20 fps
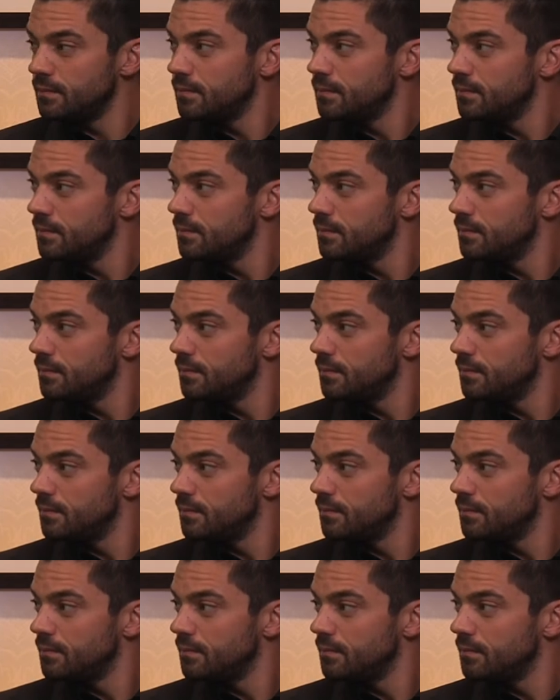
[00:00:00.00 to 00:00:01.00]

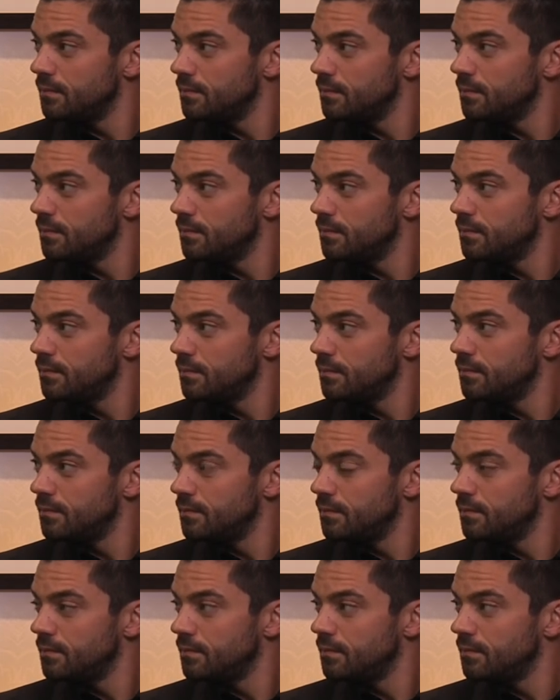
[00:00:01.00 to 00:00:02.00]

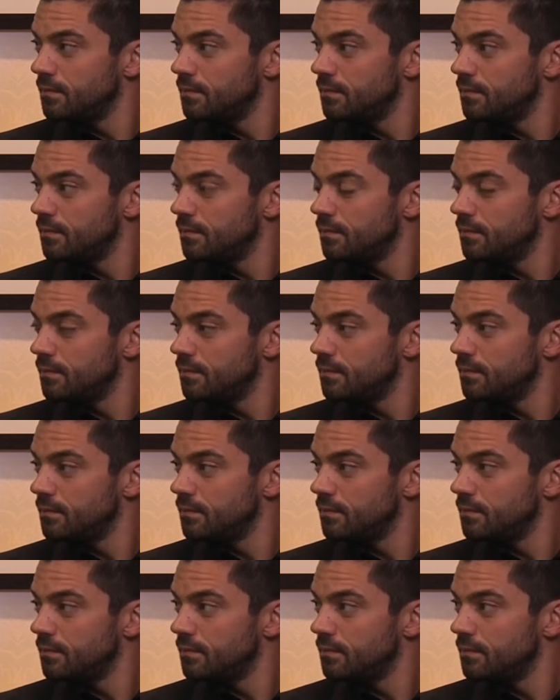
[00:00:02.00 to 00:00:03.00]

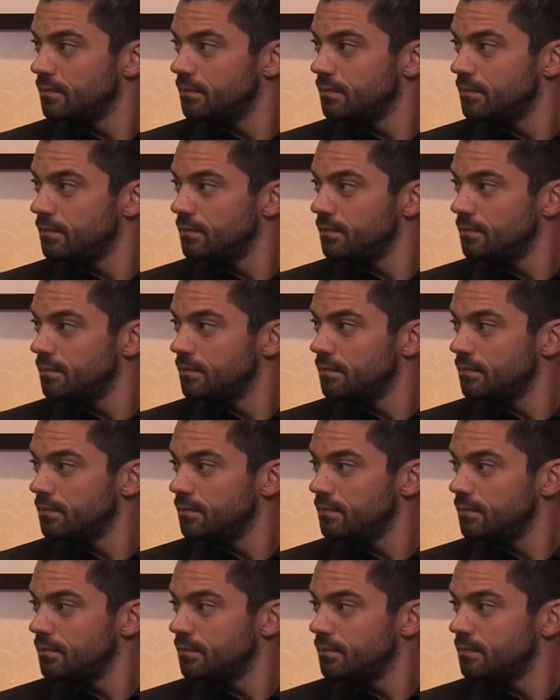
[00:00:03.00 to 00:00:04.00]

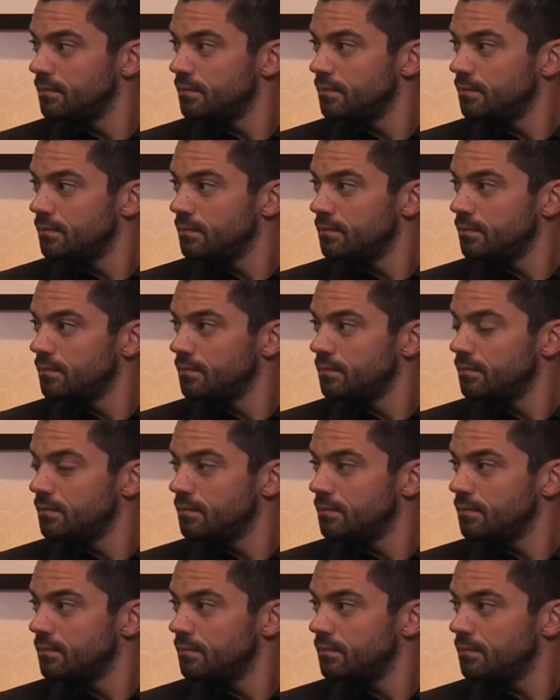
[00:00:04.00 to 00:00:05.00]

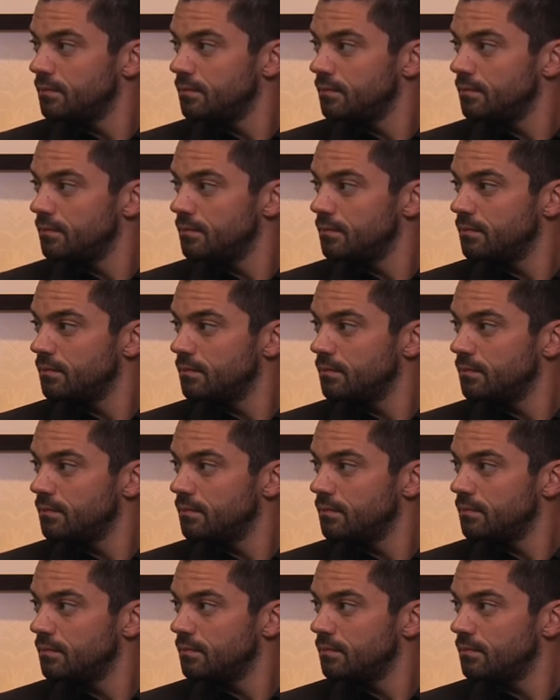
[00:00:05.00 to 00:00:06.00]

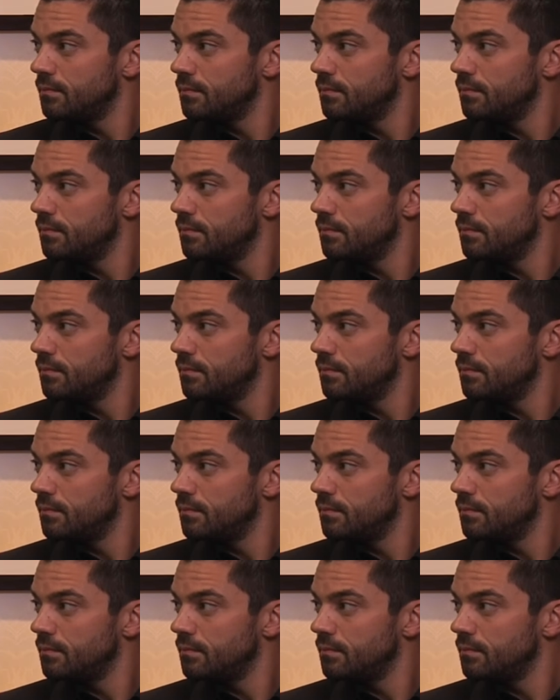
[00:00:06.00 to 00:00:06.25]
The person shown says nothing.